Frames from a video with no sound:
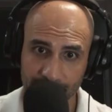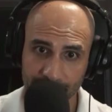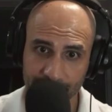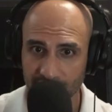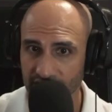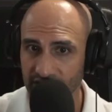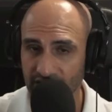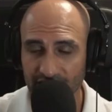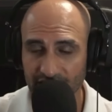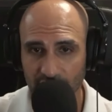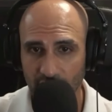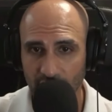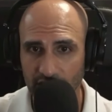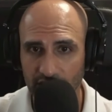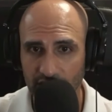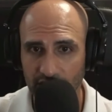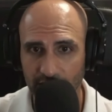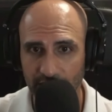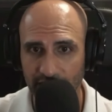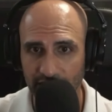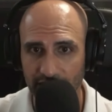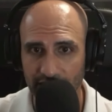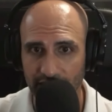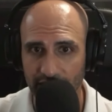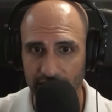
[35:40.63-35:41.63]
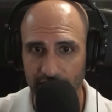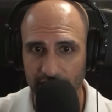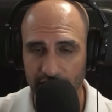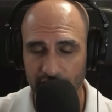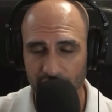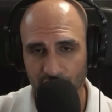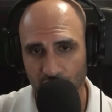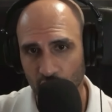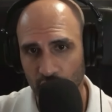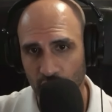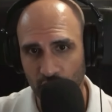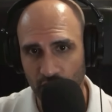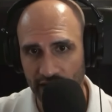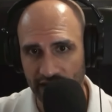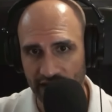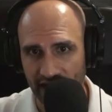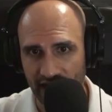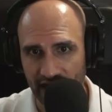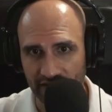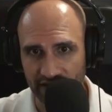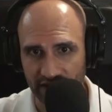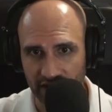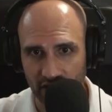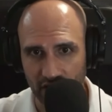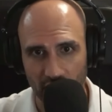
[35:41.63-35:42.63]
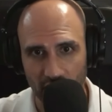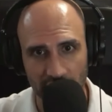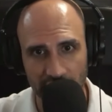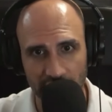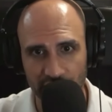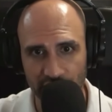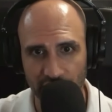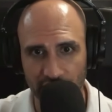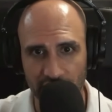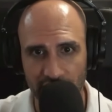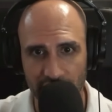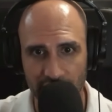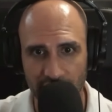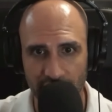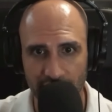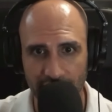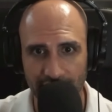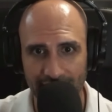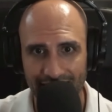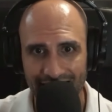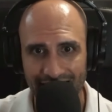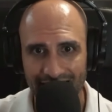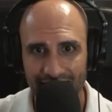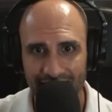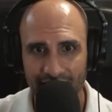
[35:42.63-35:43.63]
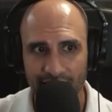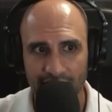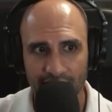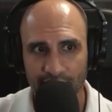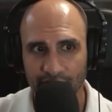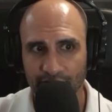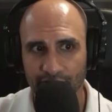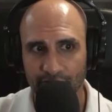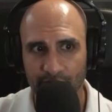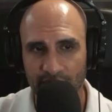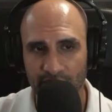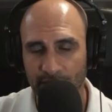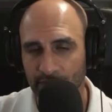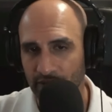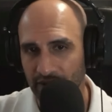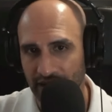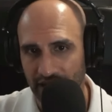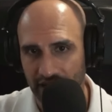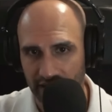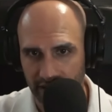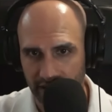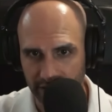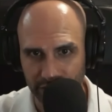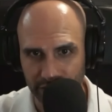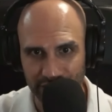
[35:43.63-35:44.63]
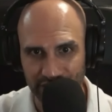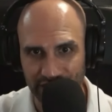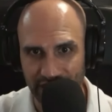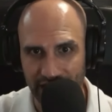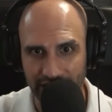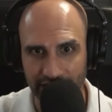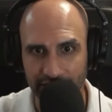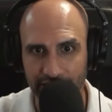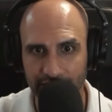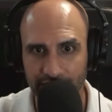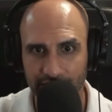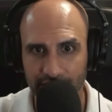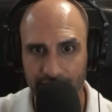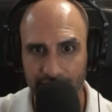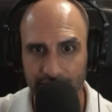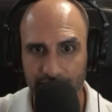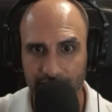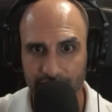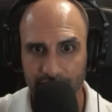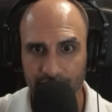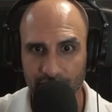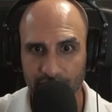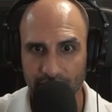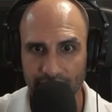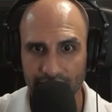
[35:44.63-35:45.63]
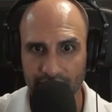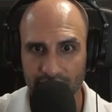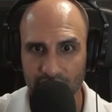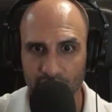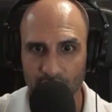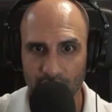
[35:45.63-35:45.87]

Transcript: Because that's ultimately it. There's no point in having knowledge or anything if people can't understand it, right?